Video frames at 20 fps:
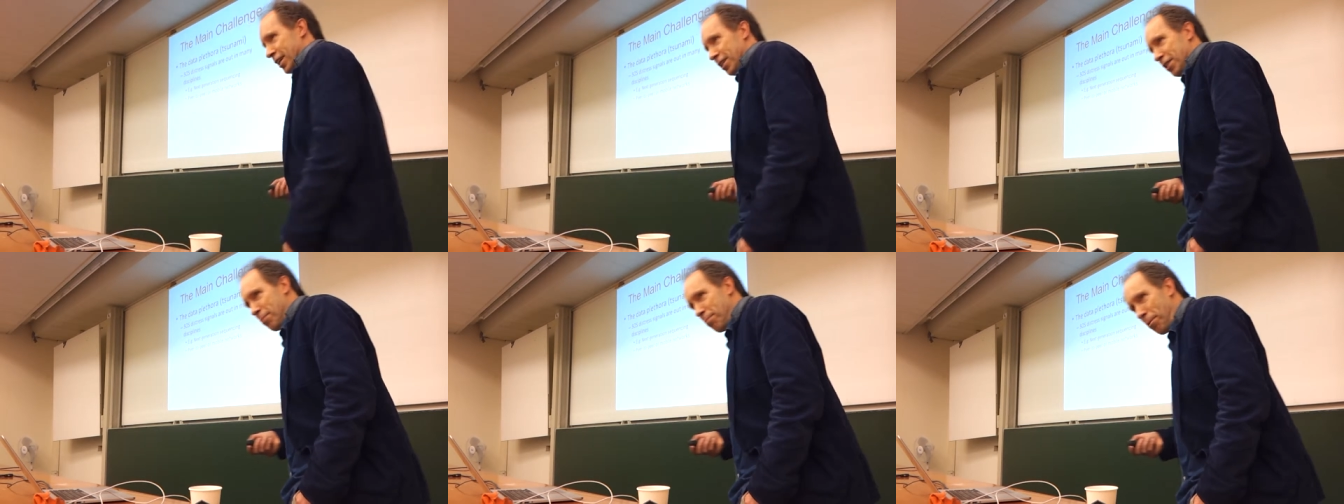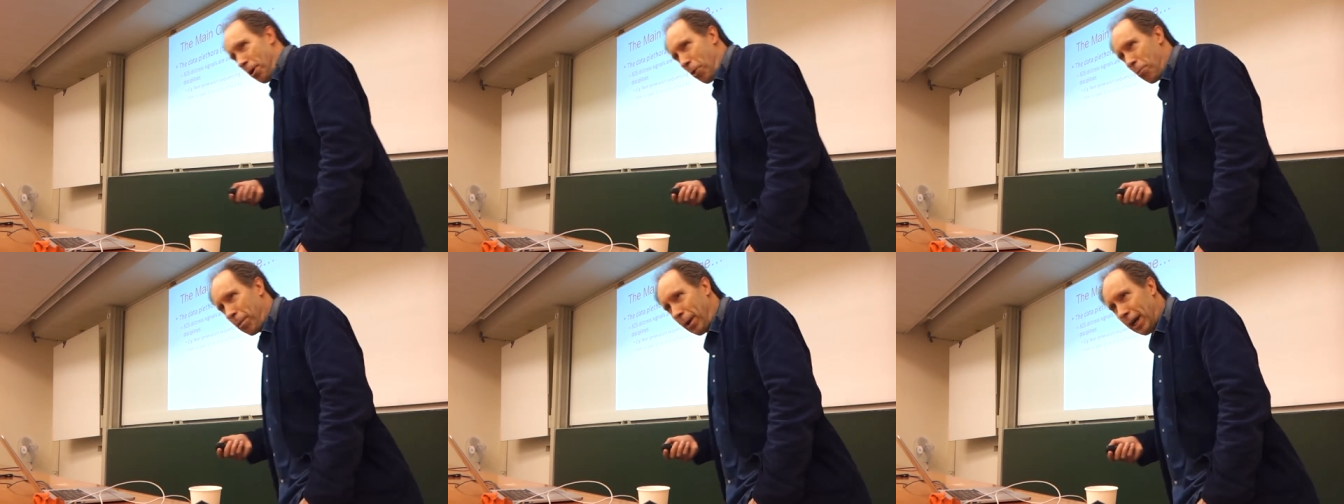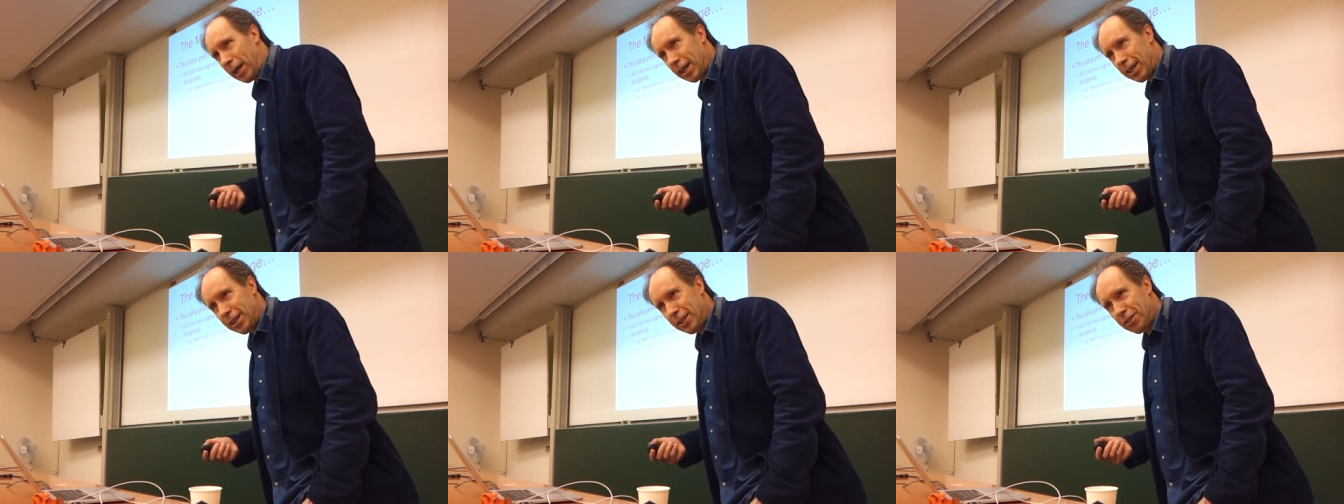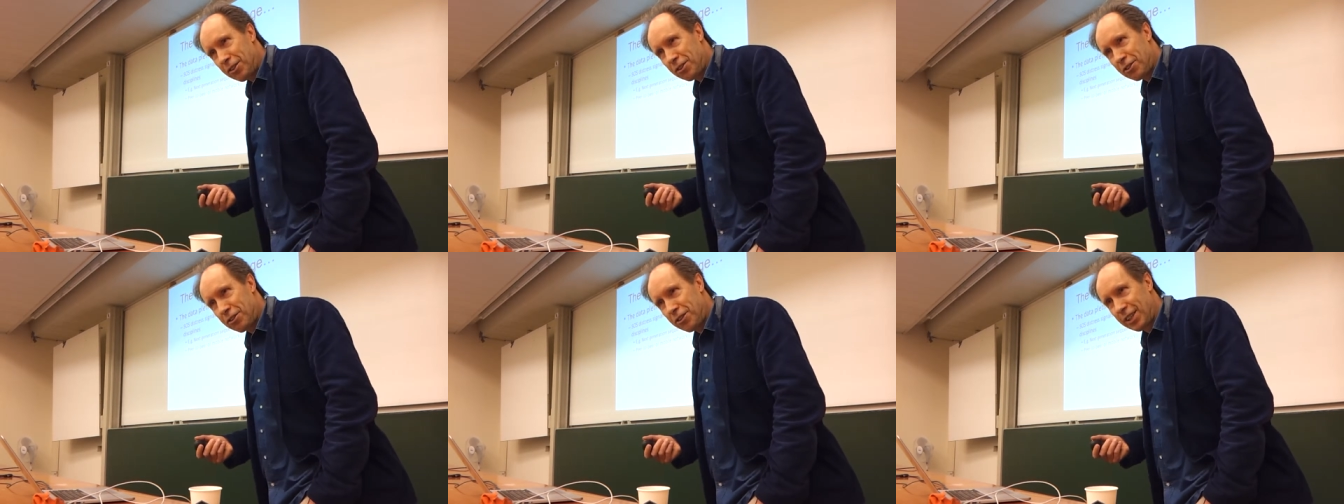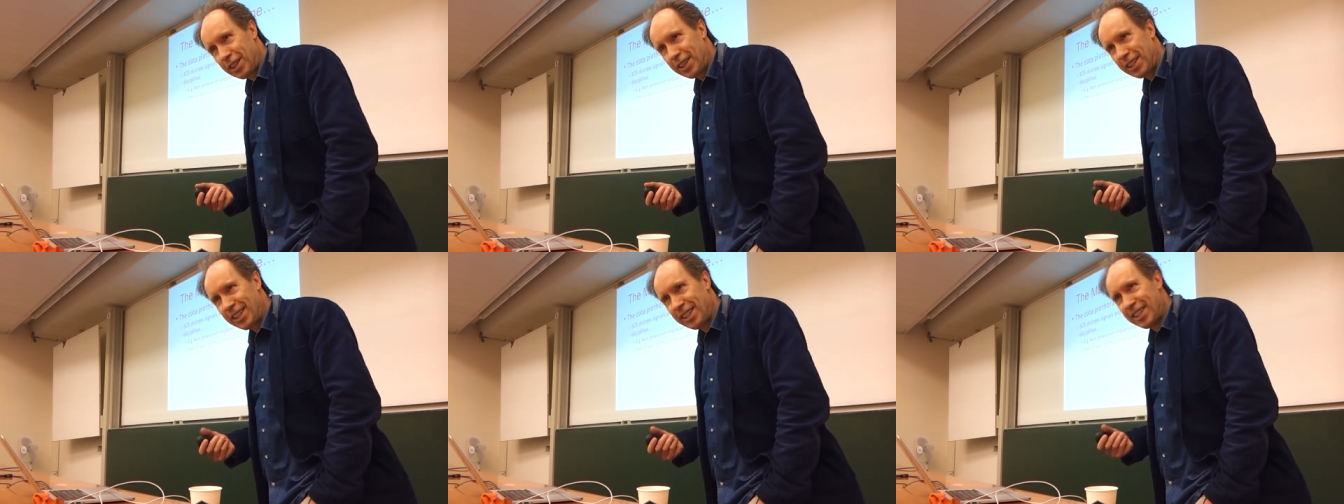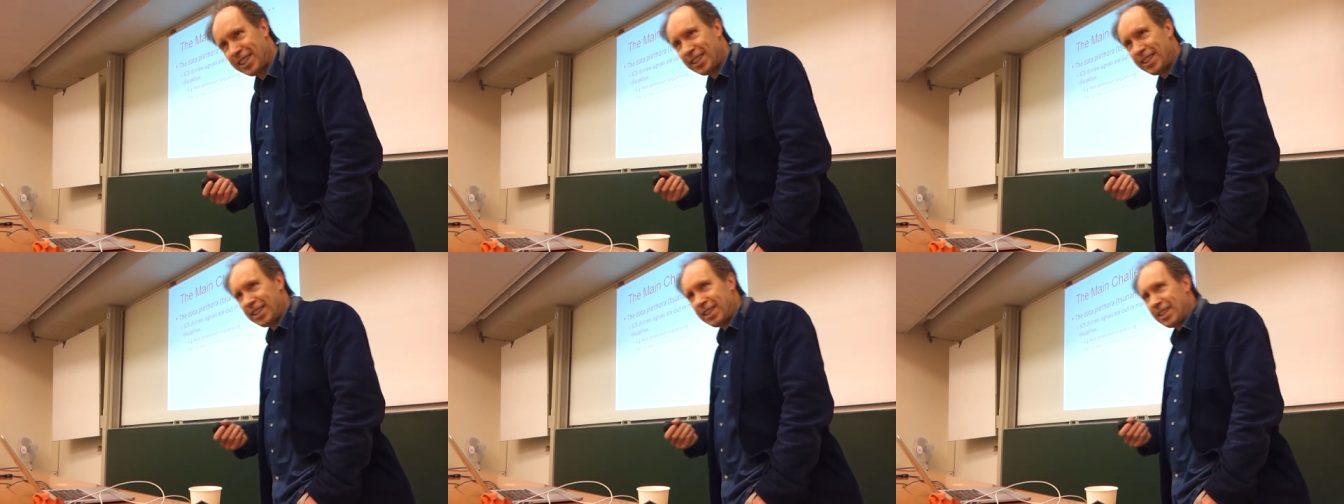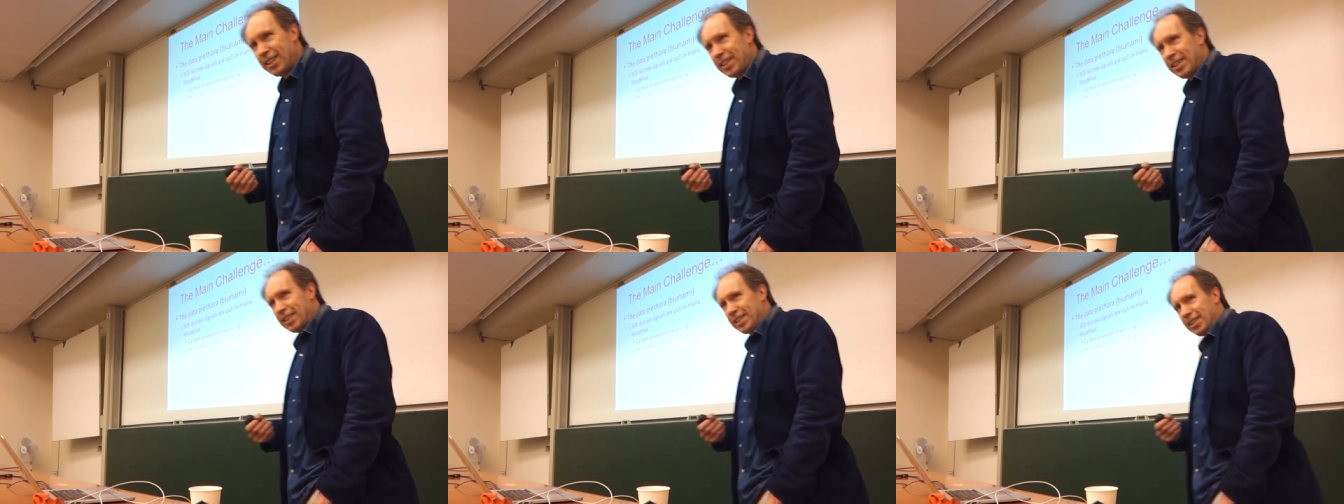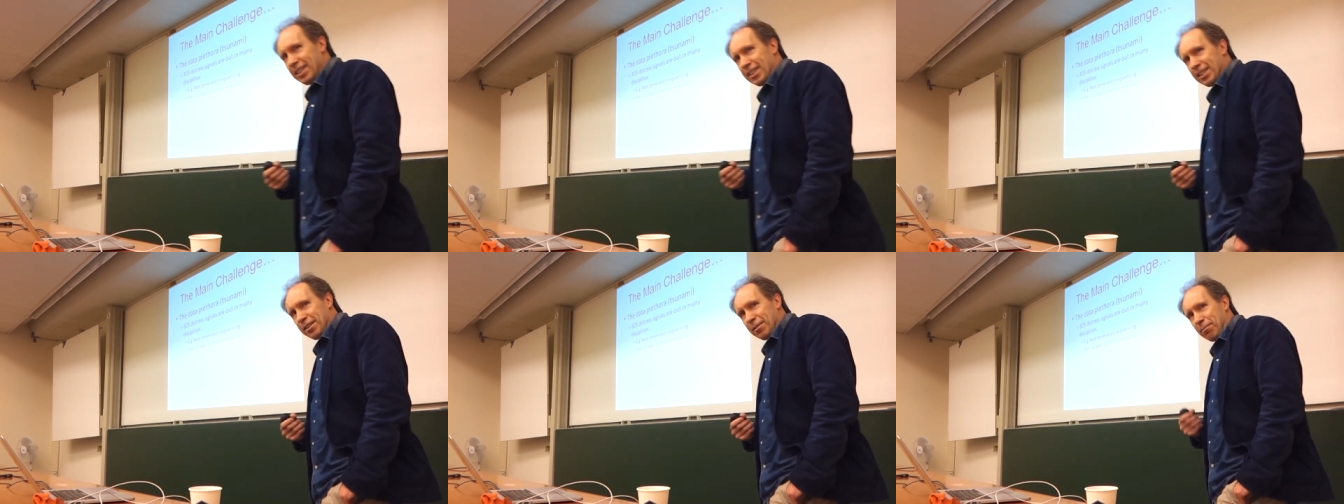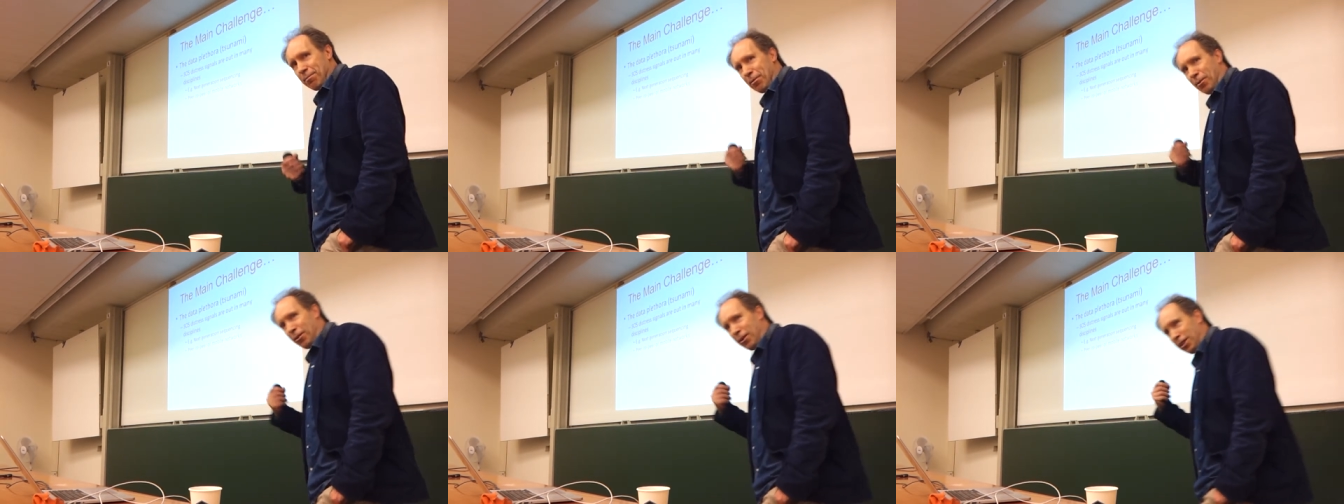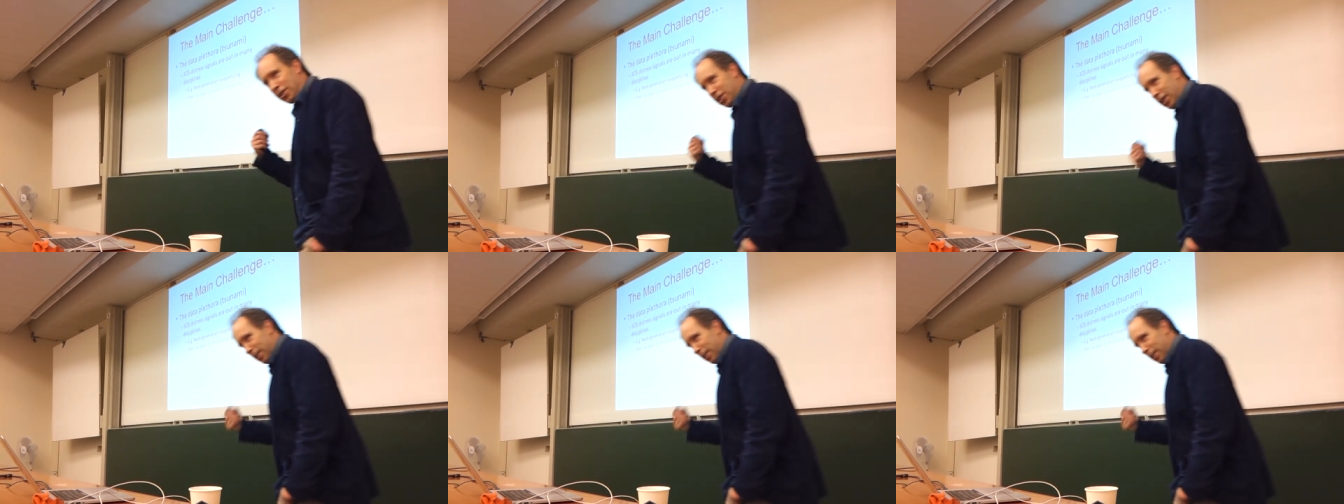The mobile industry, more is